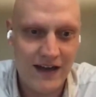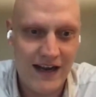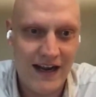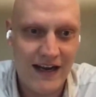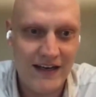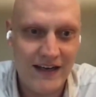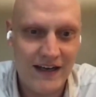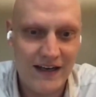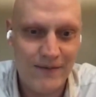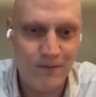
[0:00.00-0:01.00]

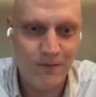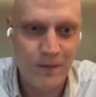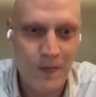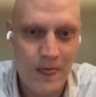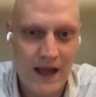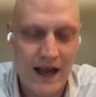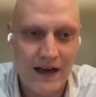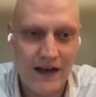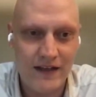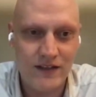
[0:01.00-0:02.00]

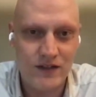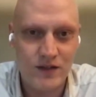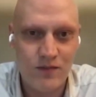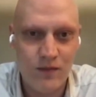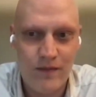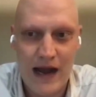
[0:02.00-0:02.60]
and is